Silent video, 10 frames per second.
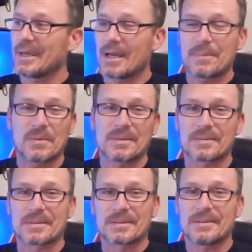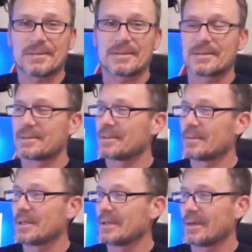happy with the results.
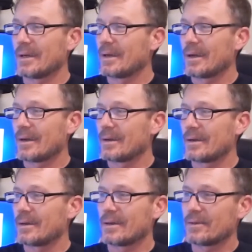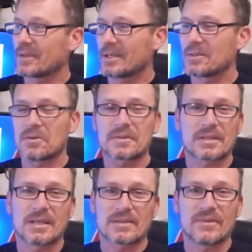I mean, I've got an
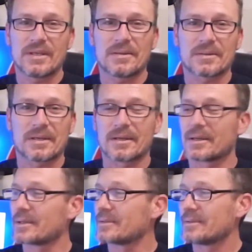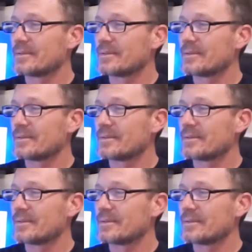overclocked video card